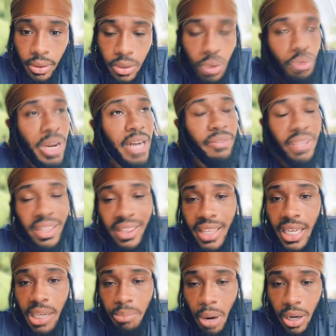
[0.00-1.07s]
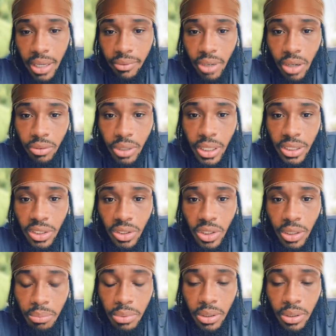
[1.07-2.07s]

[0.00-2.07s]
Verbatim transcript: Do not even think about giving her a relationship.